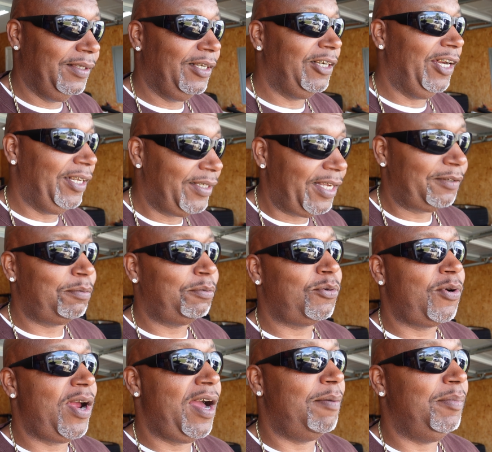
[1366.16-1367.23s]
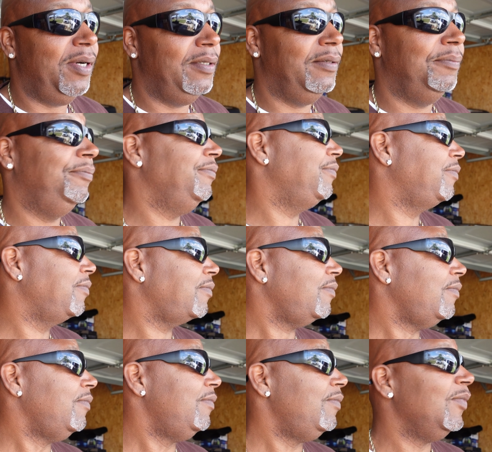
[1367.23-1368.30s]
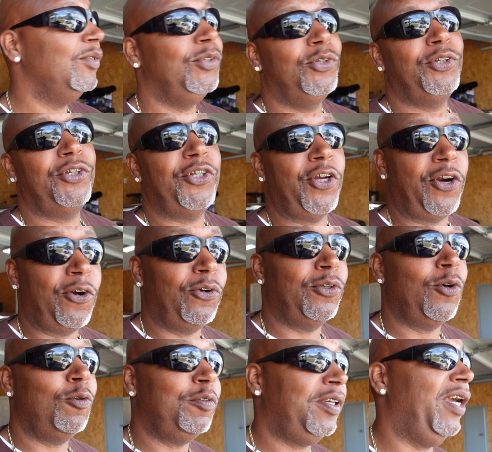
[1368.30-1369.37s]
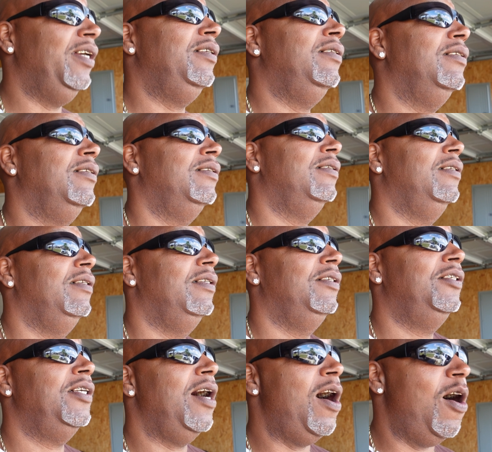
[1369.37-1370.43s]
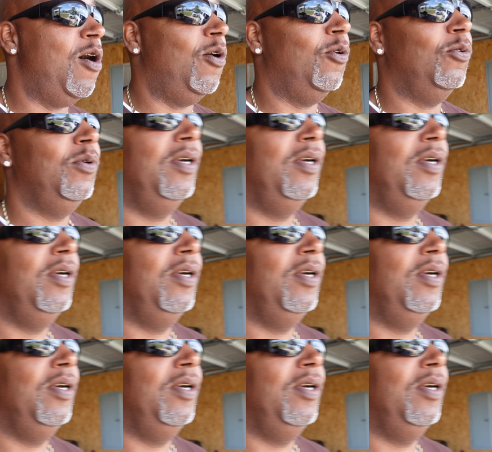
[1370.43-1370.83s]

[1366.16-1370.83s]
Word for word: click that subscribe button, turn on notifications to all.